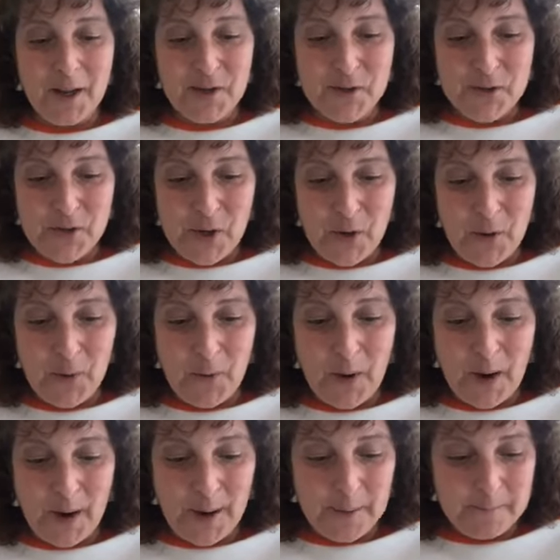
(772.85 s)
So
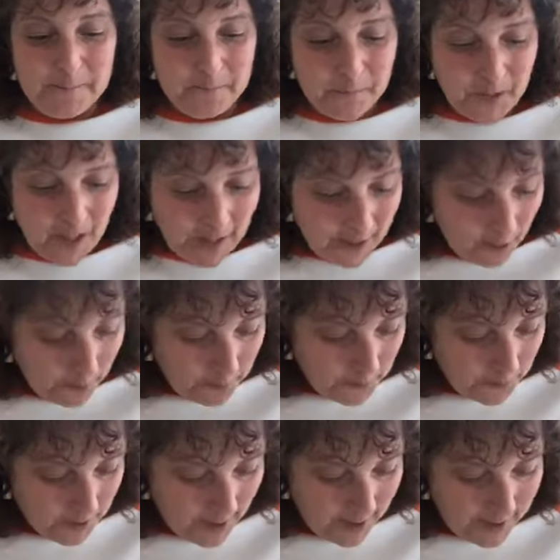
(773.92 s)
I hope
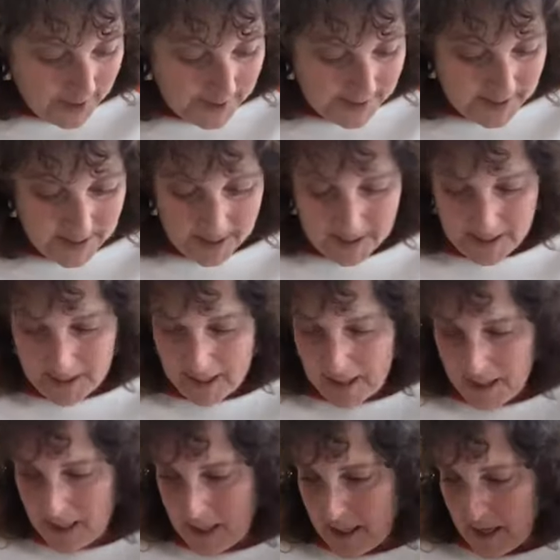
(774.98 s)
you guys
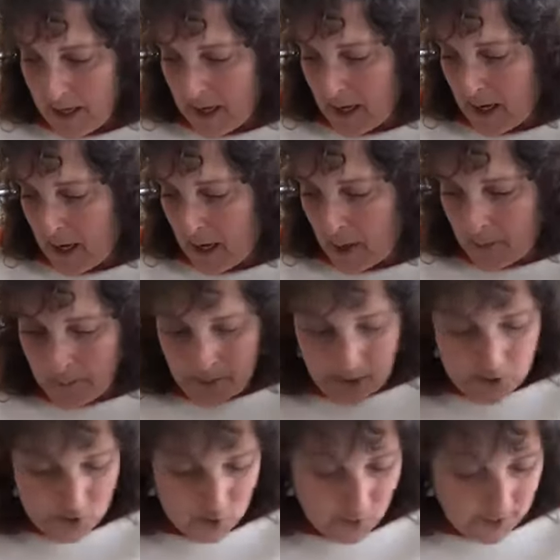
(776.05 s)

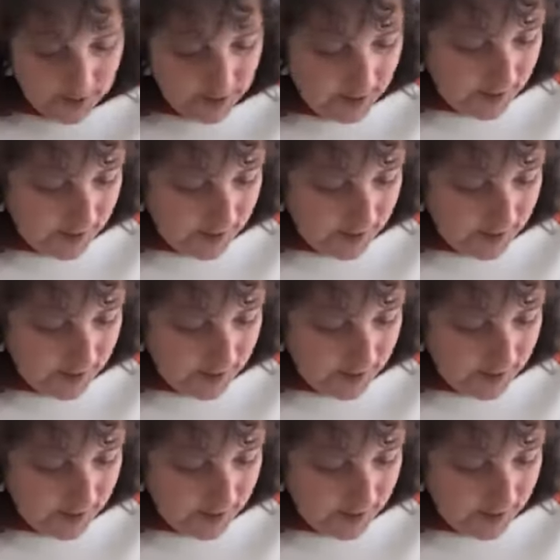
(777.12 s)
enjoyed